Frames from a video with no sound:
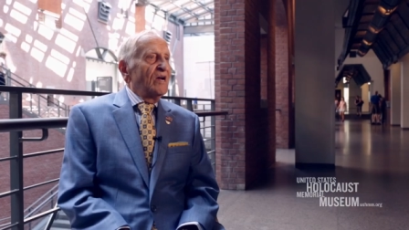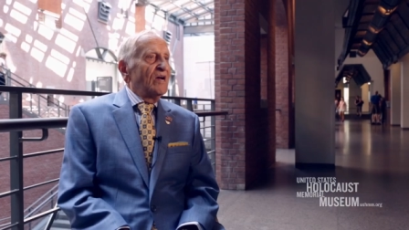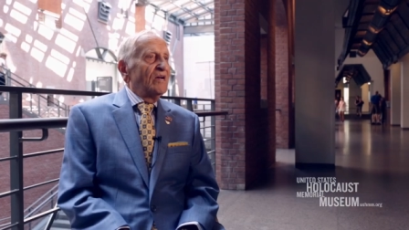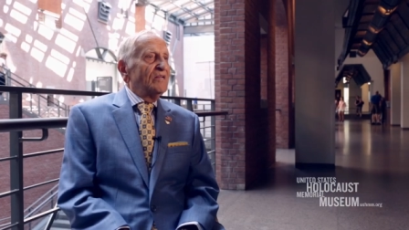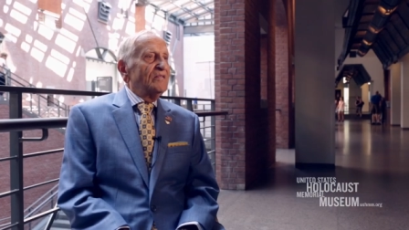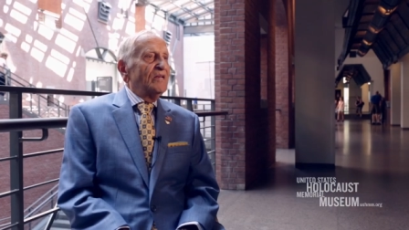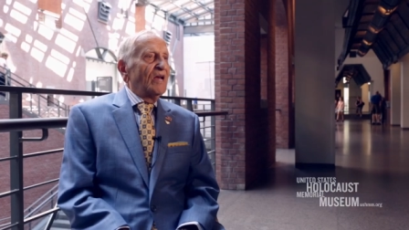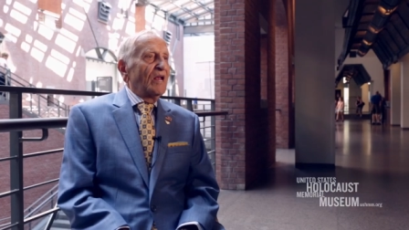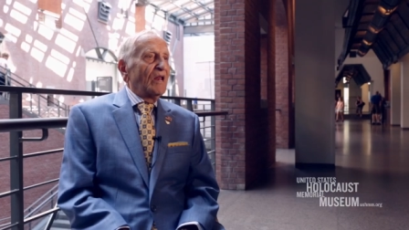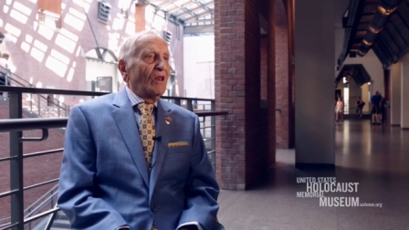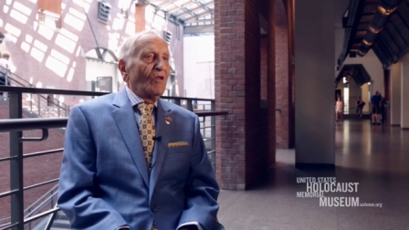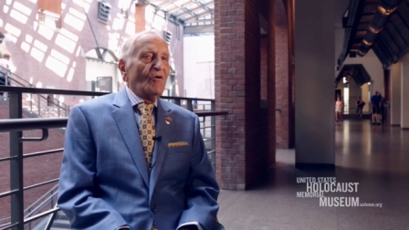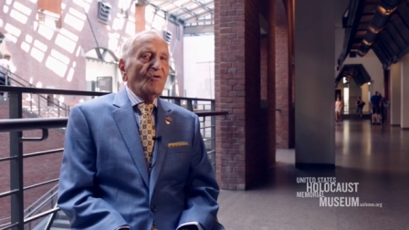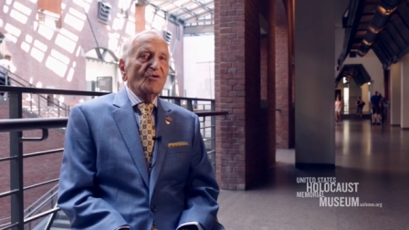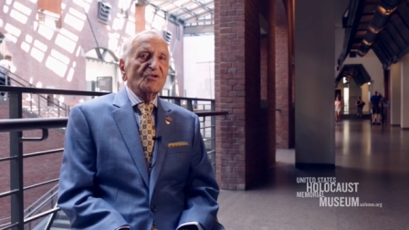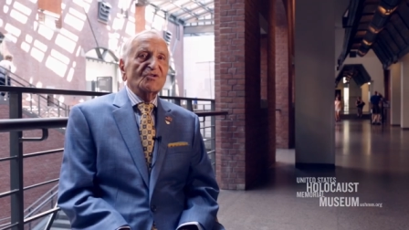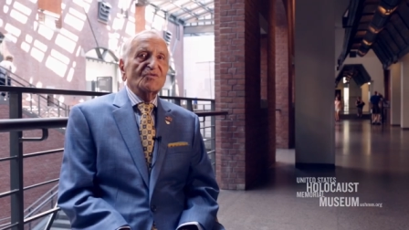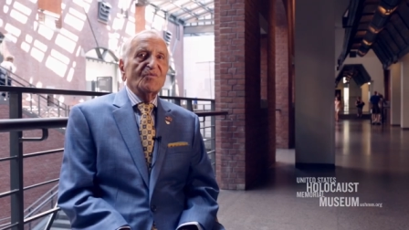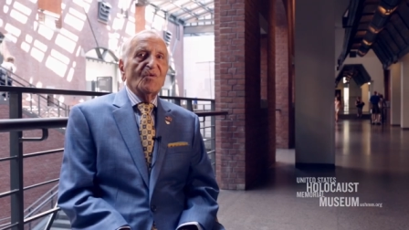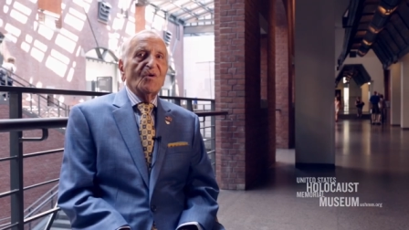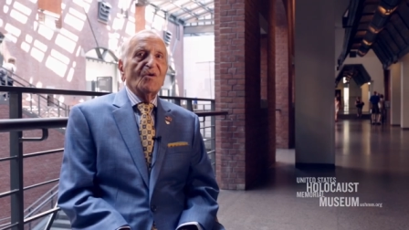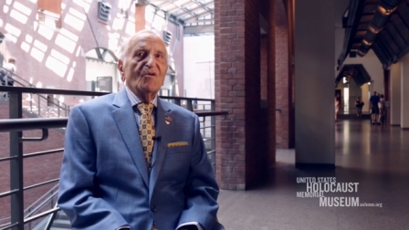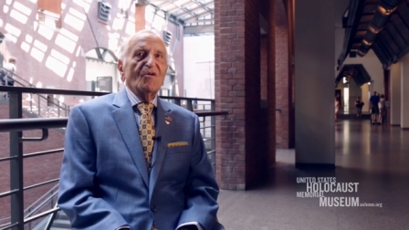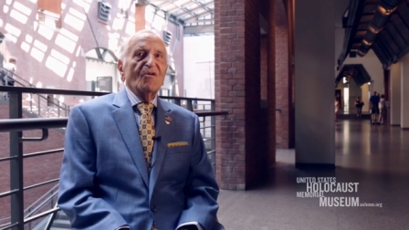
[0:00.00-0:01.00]
And their
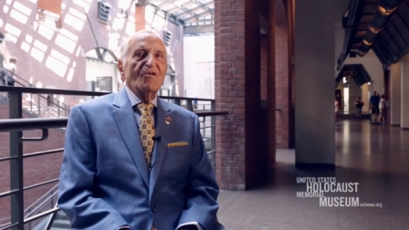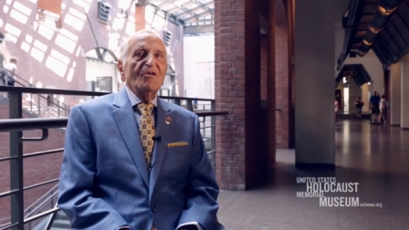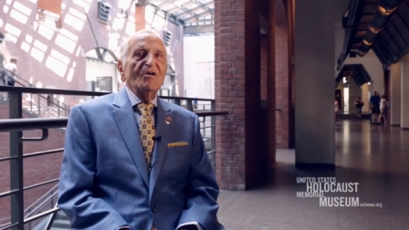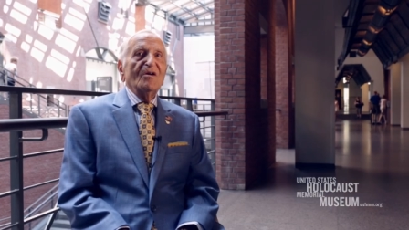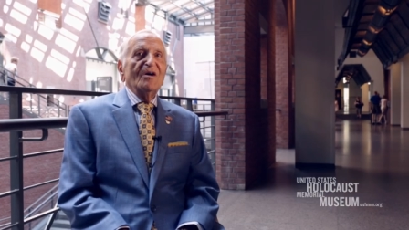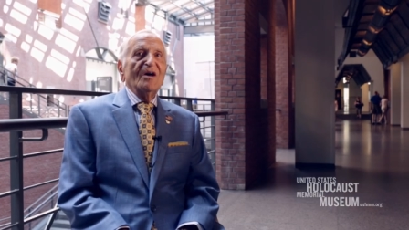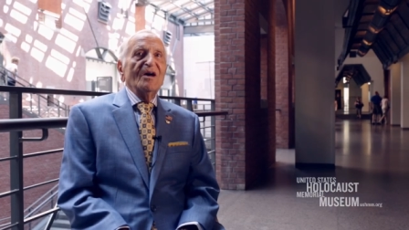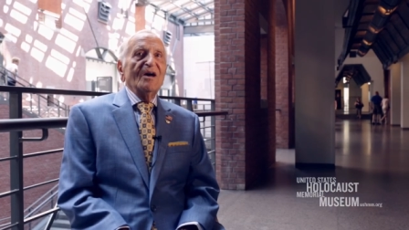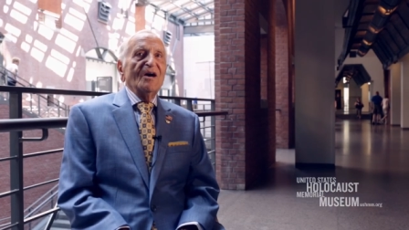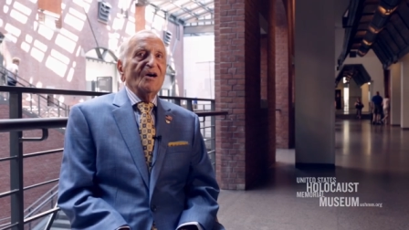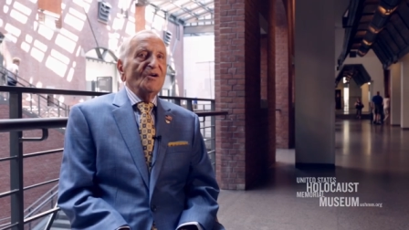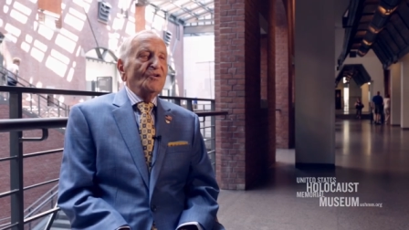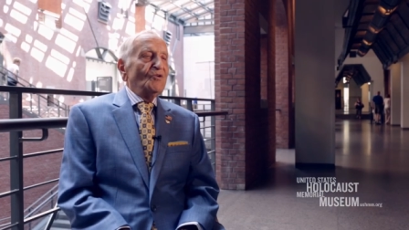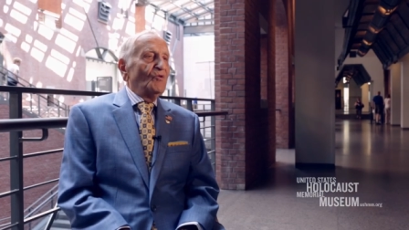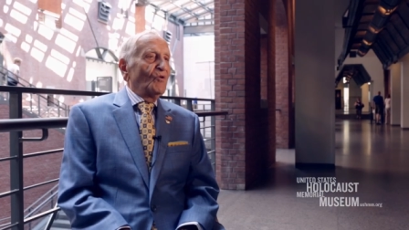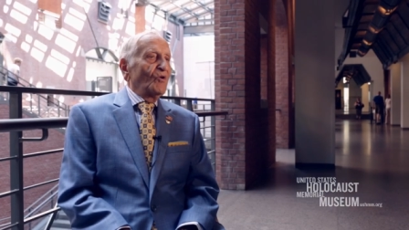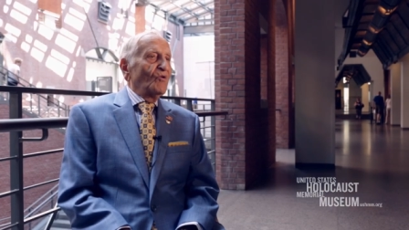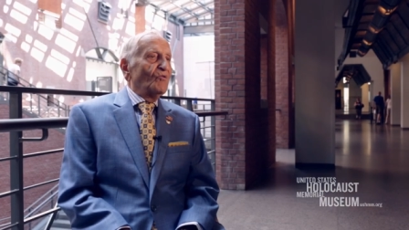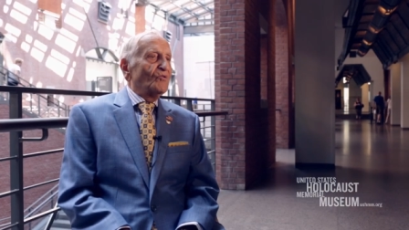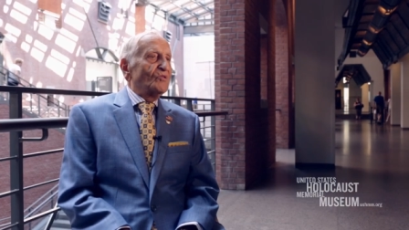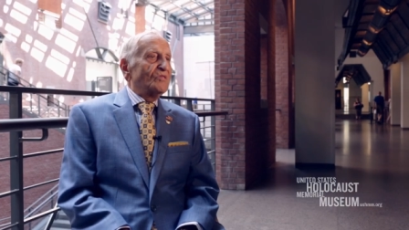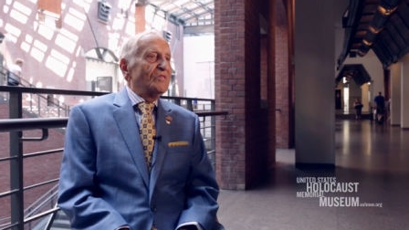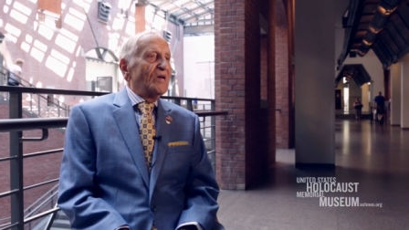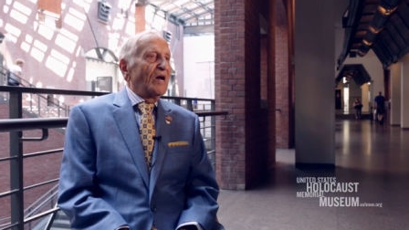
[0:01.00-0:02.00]
laws were you
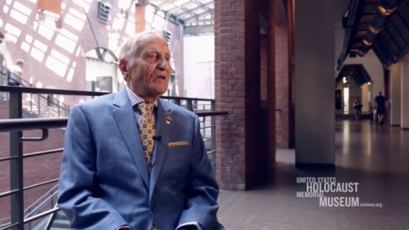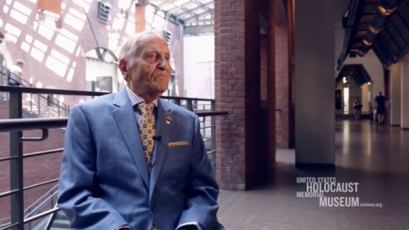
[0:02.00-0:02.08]
could